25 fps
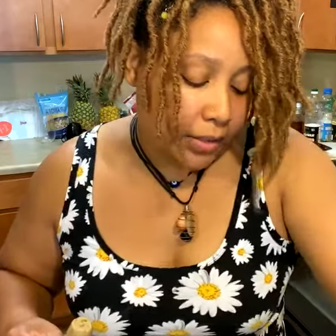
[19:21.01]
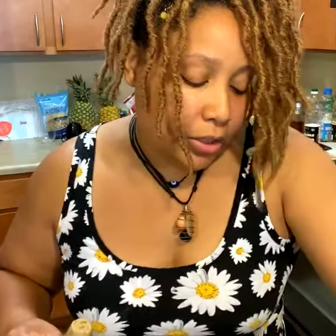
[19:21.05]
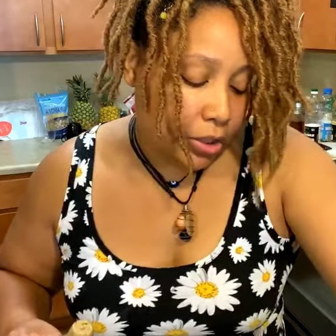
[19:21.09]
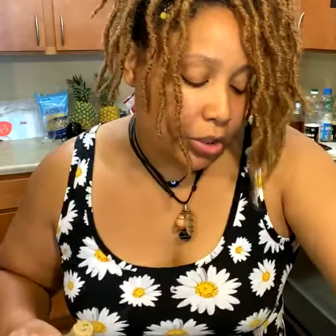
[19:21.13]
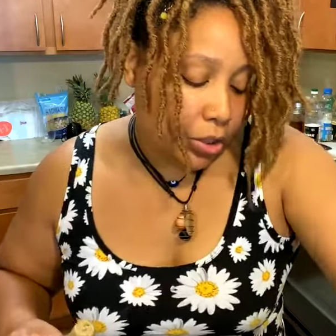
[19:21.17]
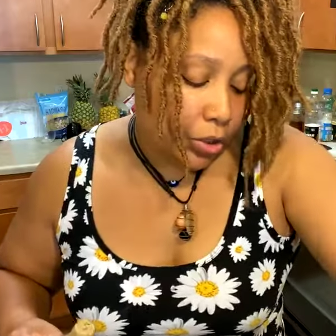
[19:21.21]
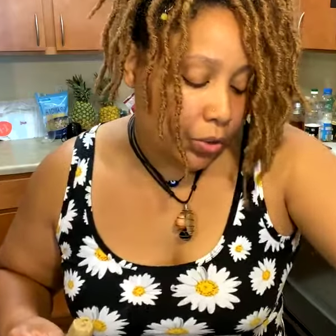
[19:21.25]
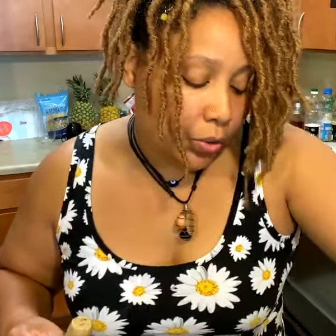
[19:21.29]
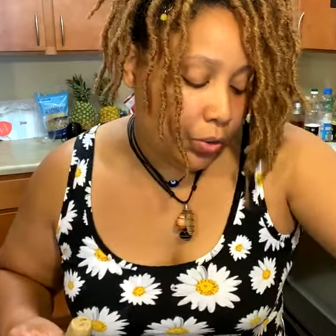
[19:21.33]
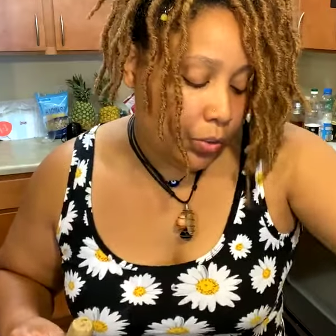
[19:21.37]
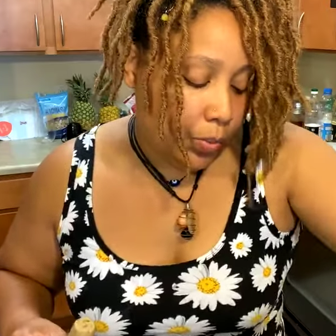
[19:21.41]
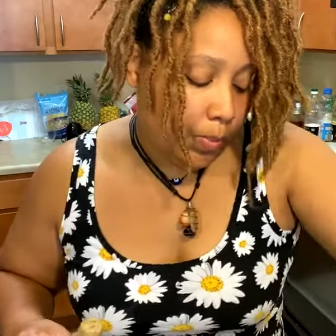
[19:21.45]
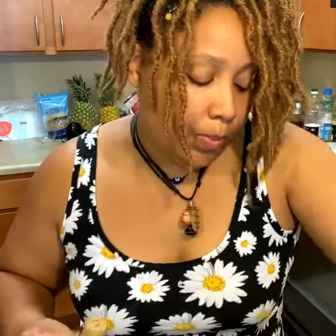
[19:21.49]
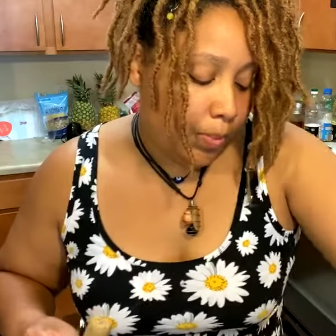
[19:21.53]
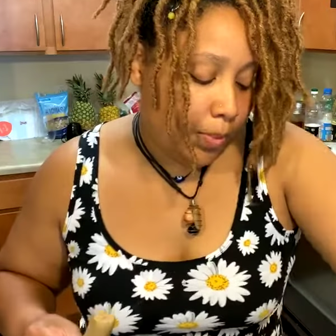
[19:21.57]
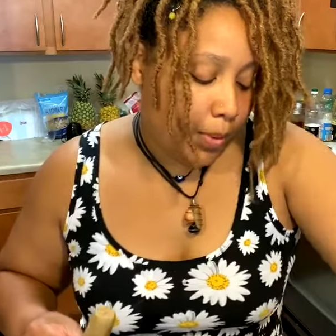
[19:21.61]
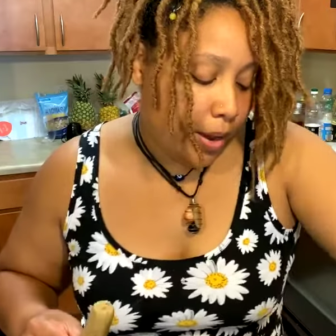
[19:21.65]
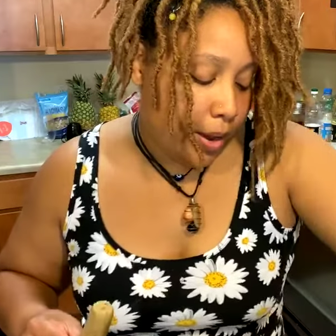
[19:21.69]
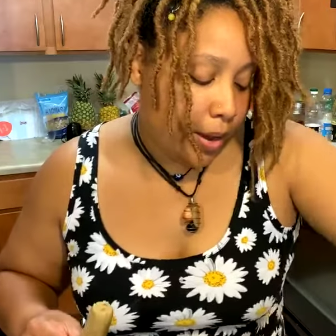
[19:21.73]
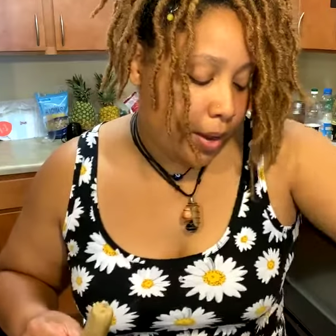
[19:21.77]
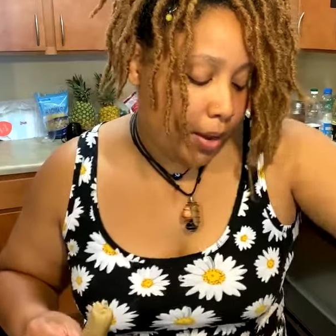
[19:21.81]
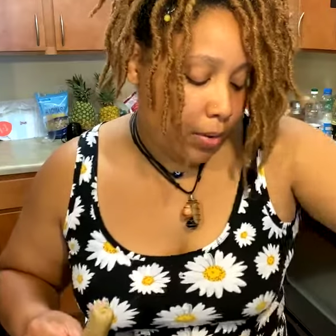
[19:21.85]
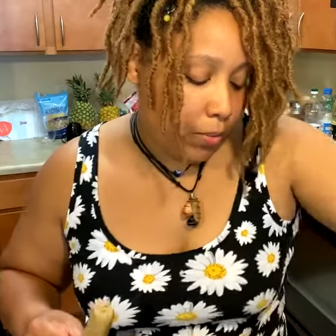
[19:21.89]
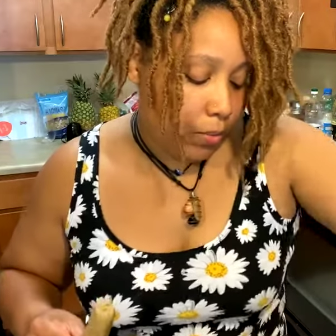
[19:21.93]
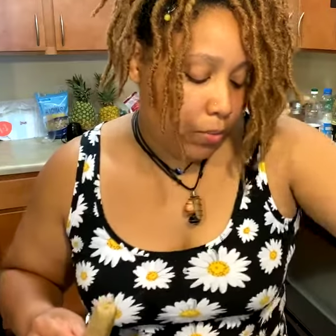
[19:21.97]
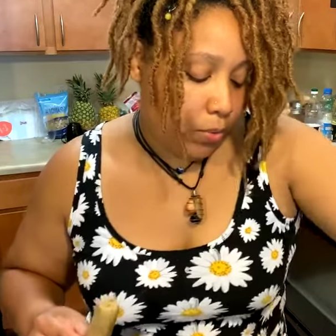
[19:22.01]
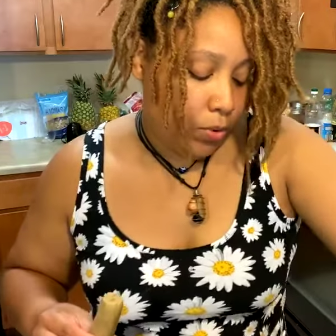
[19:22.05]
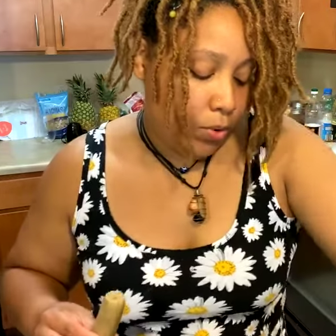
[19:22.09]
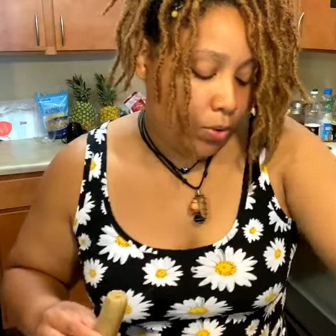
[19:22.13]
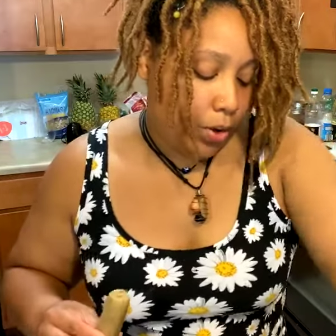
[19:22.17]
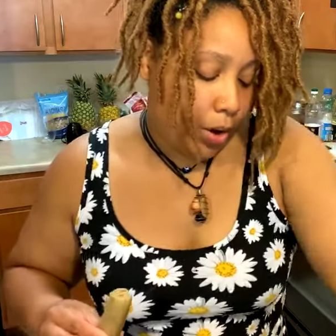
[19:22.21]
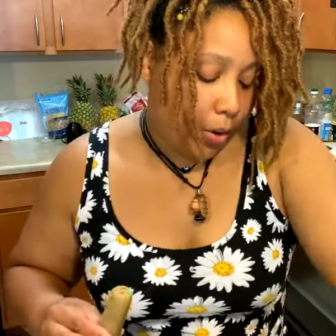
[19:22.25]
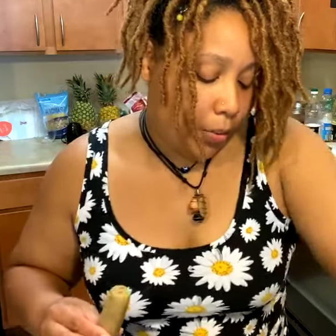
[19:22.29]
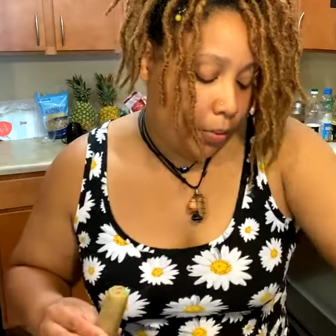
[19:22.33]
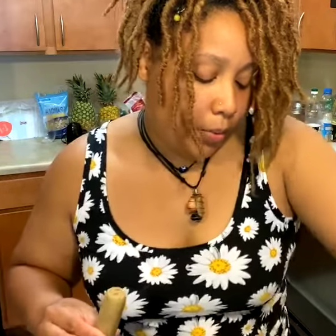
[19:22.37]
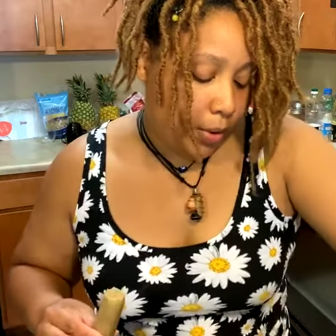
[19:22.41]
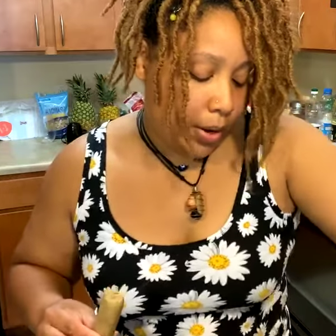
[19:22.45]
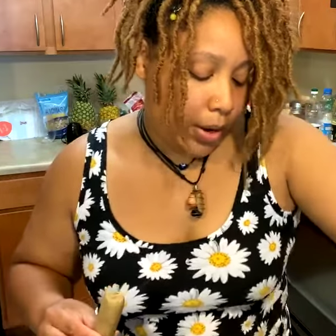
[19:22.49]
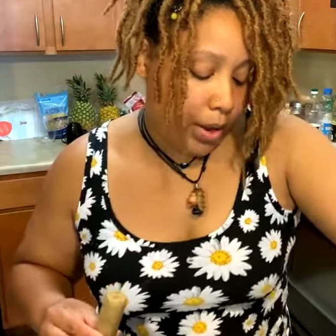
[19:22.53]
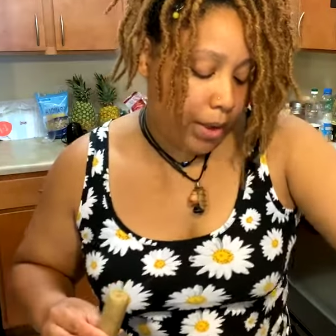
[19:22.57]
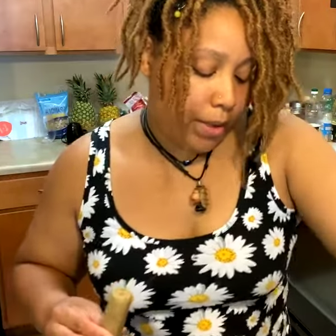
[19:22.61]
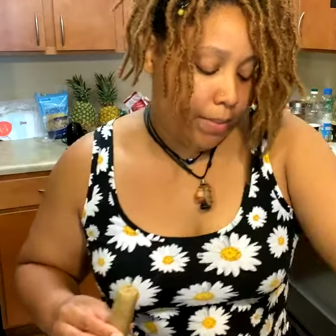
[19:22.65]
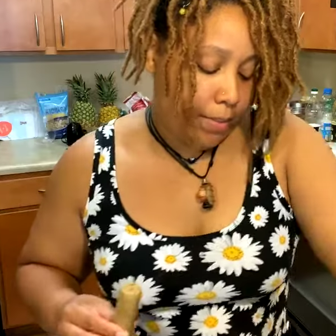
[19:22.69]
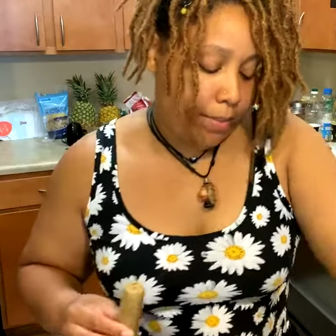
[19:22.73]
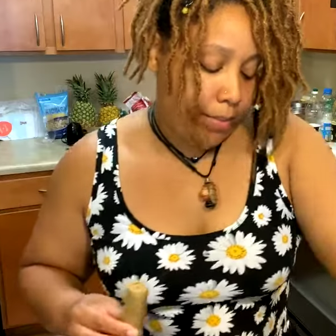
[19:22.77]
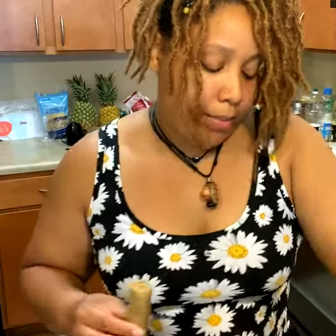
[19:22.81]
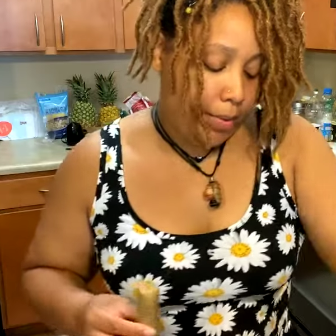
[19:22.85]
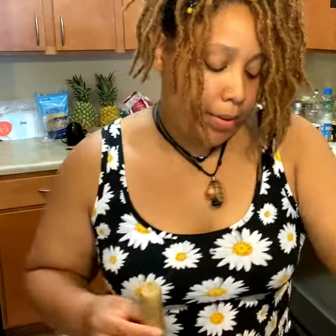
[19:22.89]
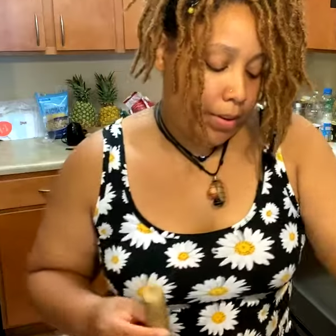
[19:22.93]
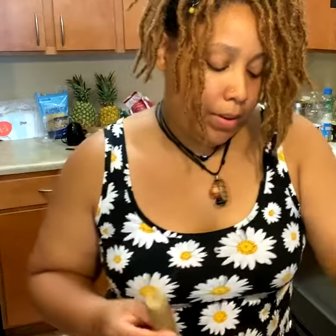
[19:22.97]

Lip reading: to, but you know, when I'm